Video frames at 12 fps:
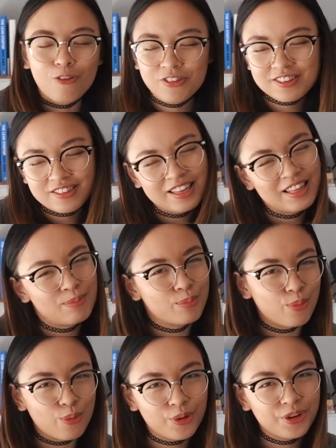Obviously, the
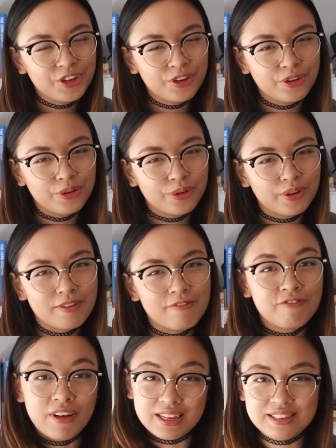more you
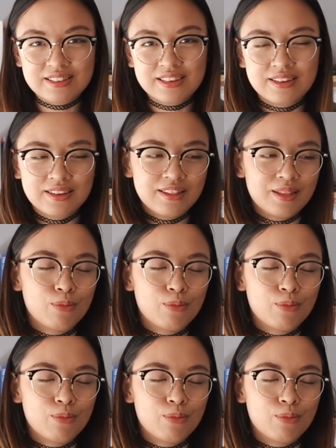invest in it,